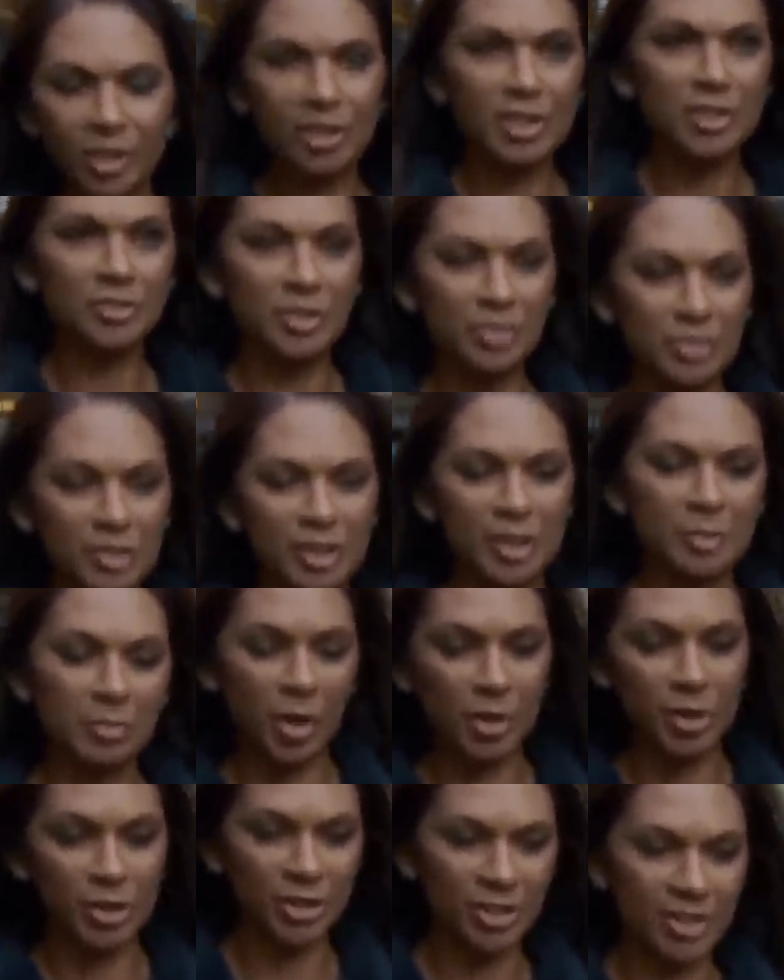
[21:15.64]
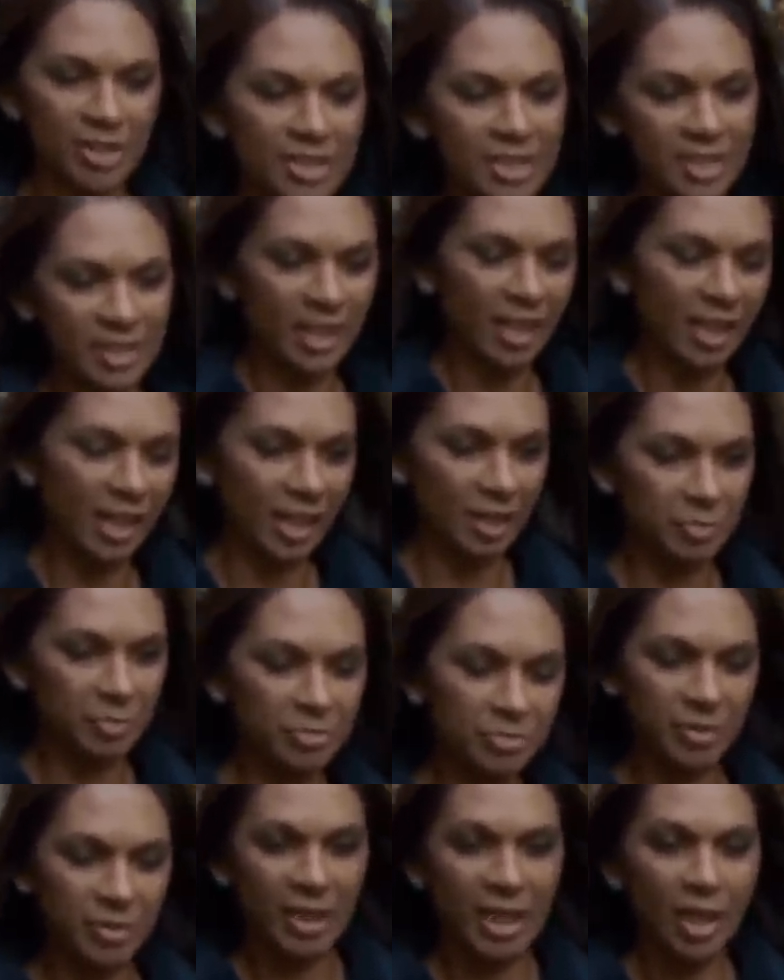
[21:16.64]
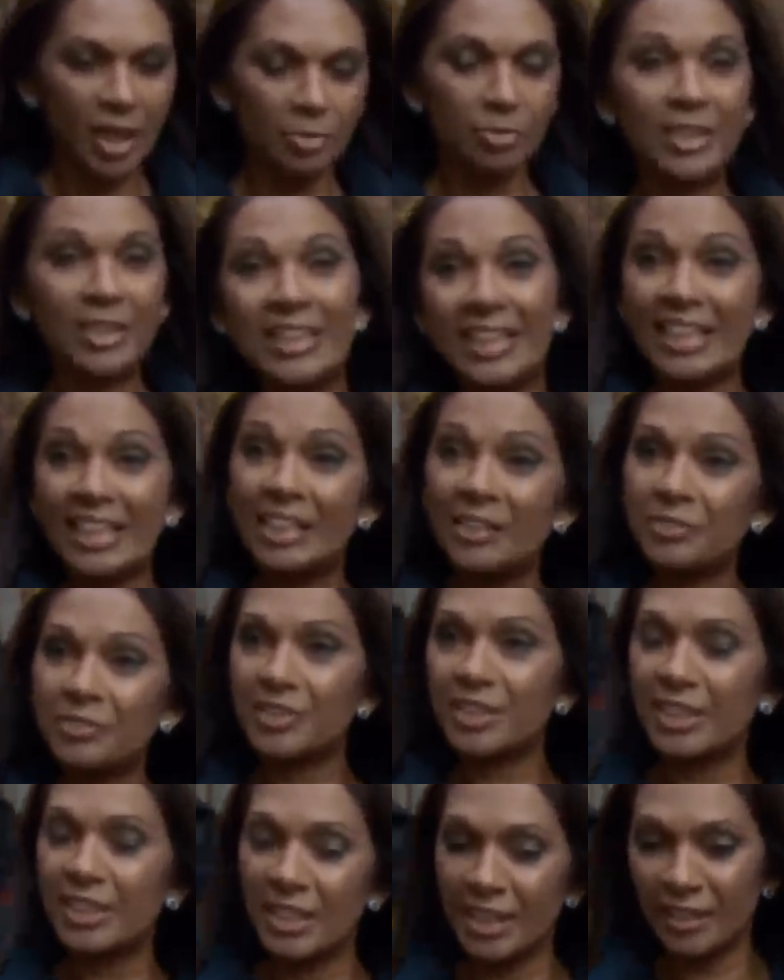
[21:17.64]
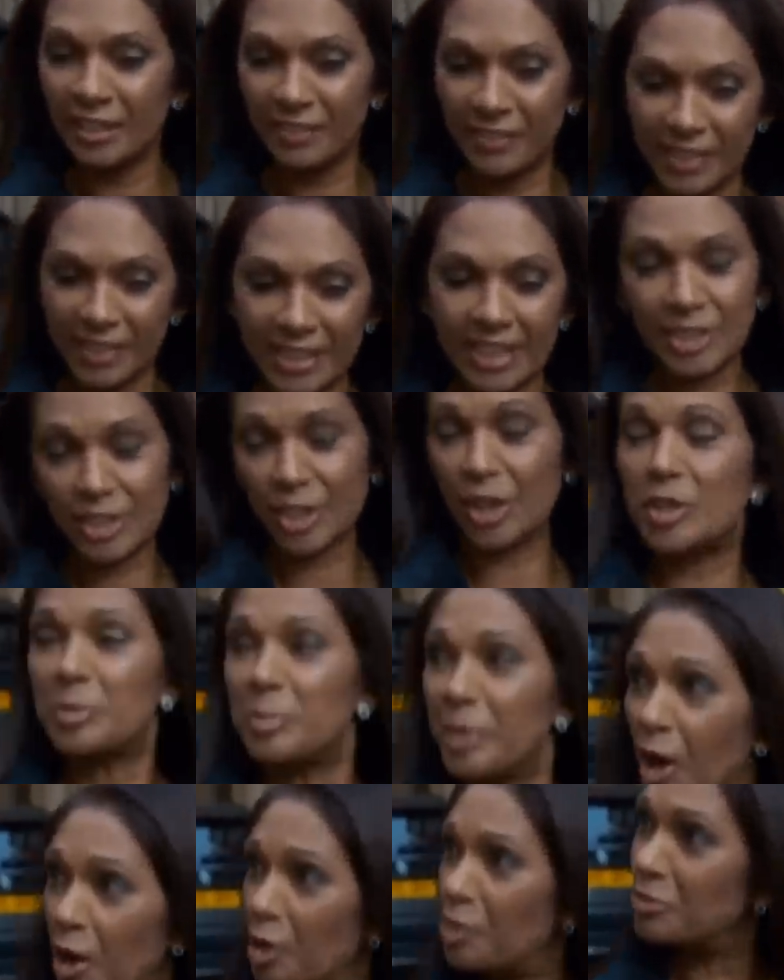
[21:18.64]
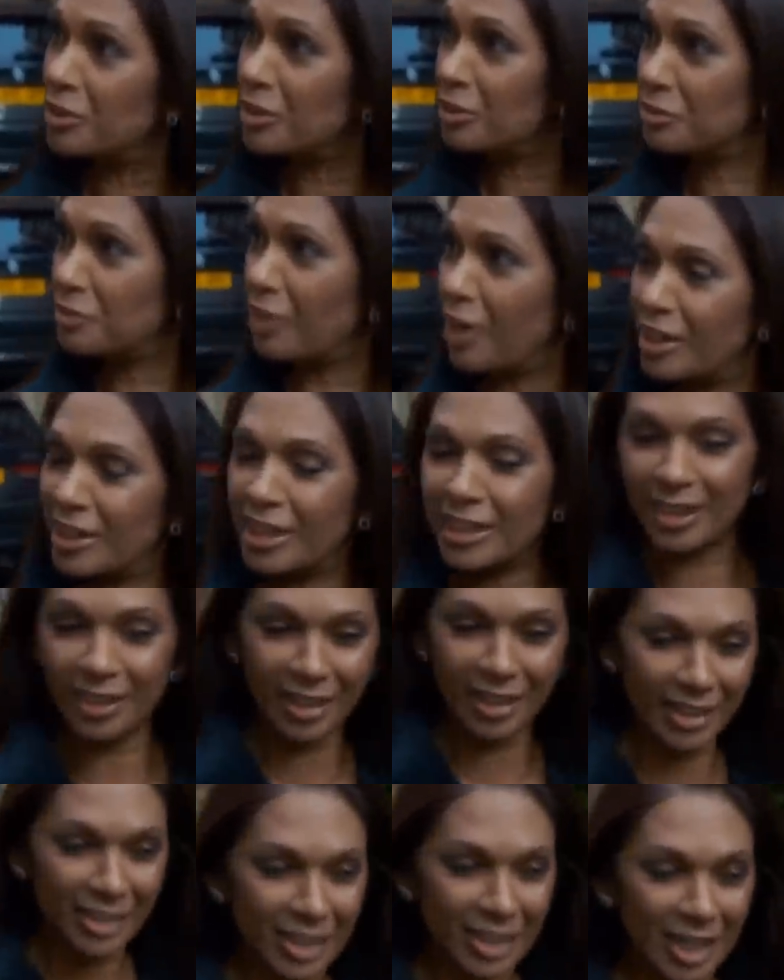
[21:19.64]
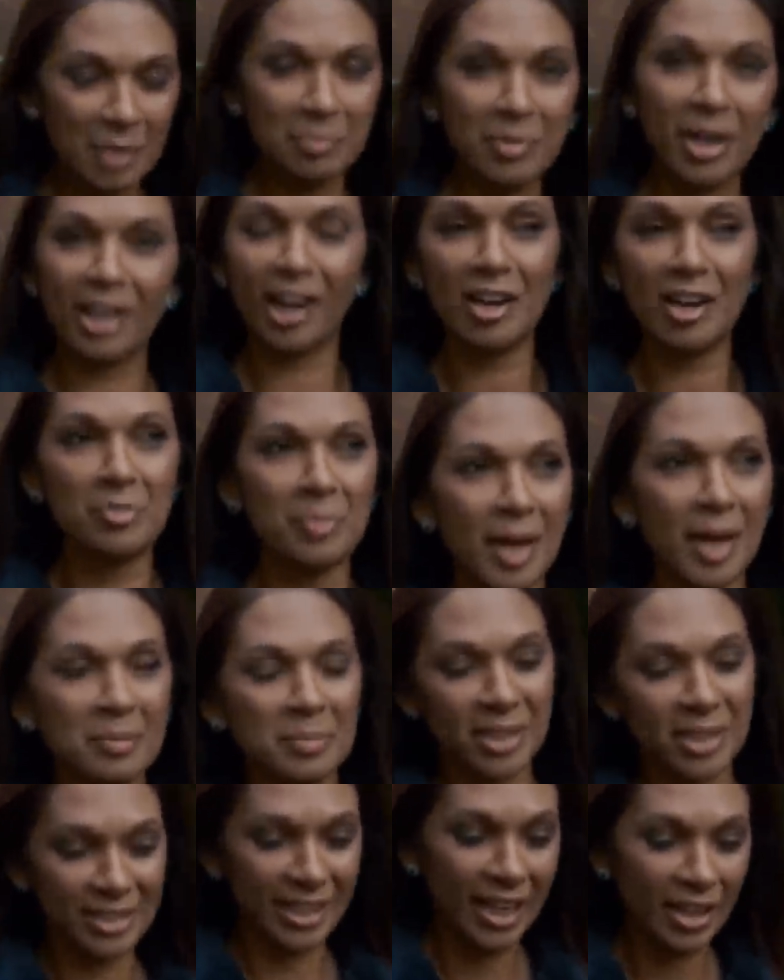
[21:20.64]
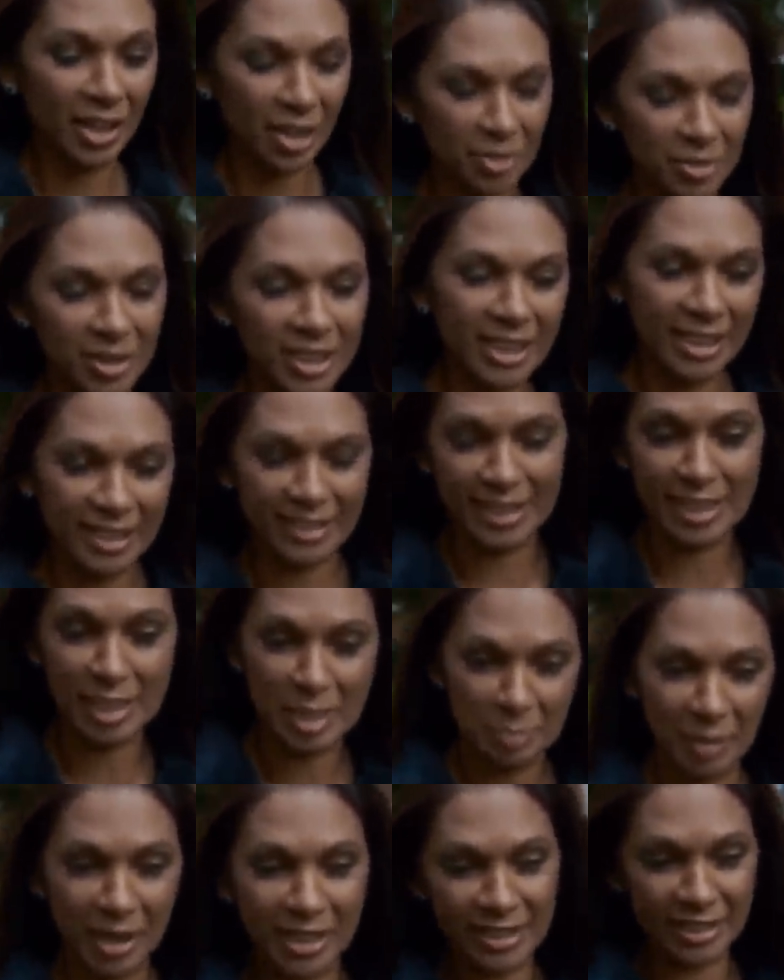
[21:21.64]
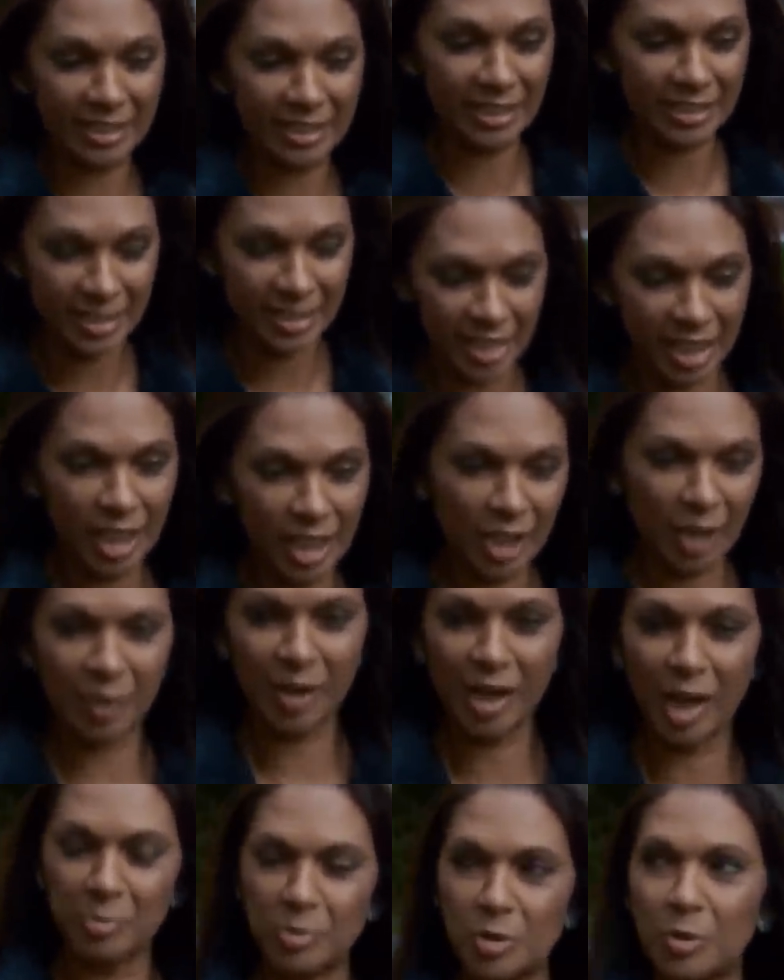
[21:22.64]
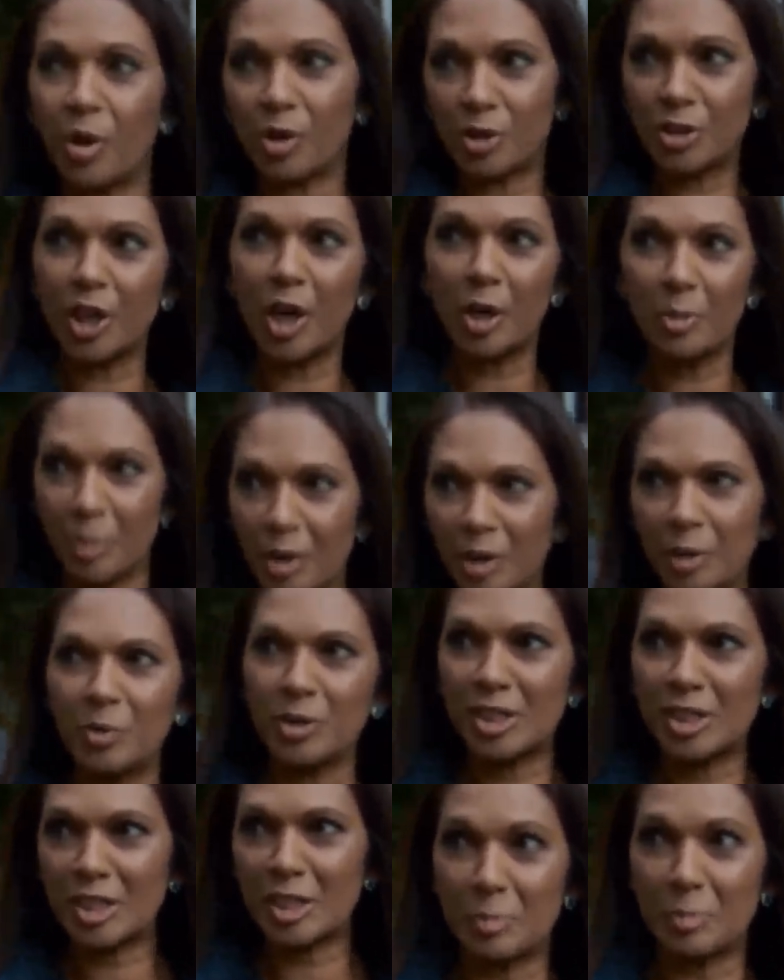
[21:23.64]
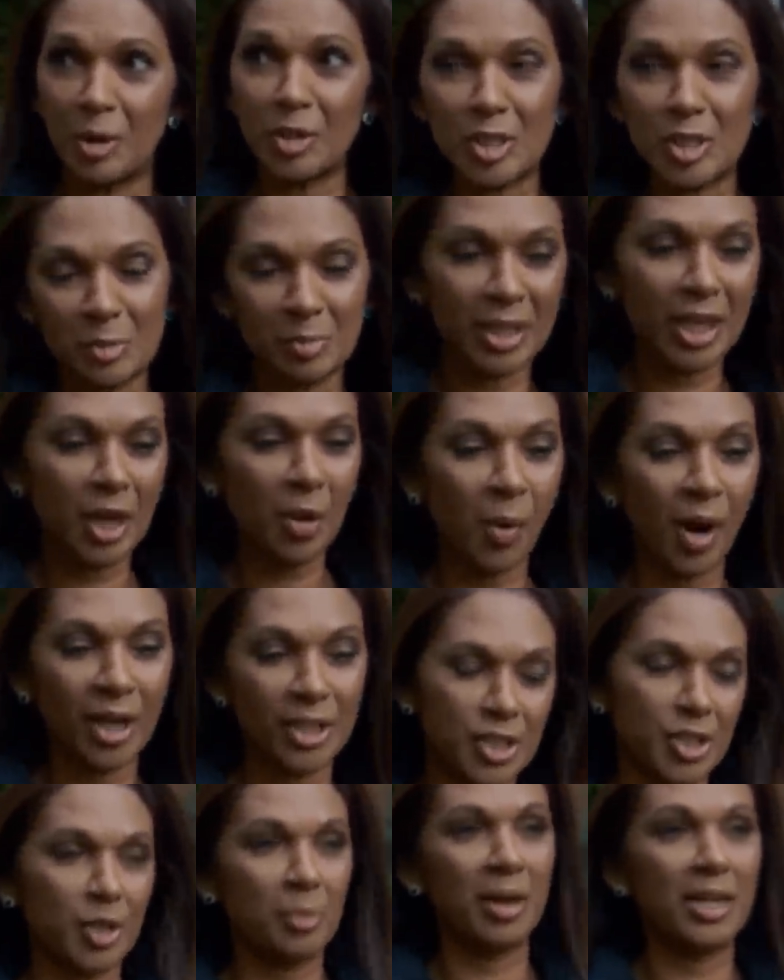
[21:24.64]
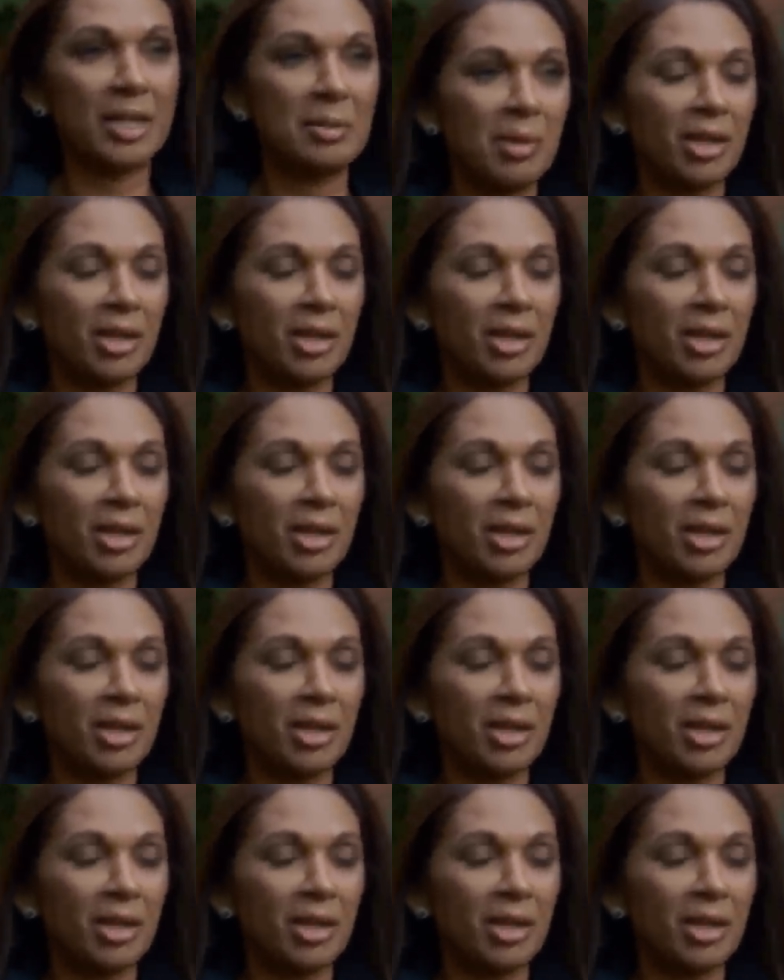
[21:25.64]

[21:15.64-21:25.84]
lots of different emotions. Relieved that it's going to be over, finally, and I can get my life back, because I only anticipated it going up to October. It wasn't supposed to be quite so many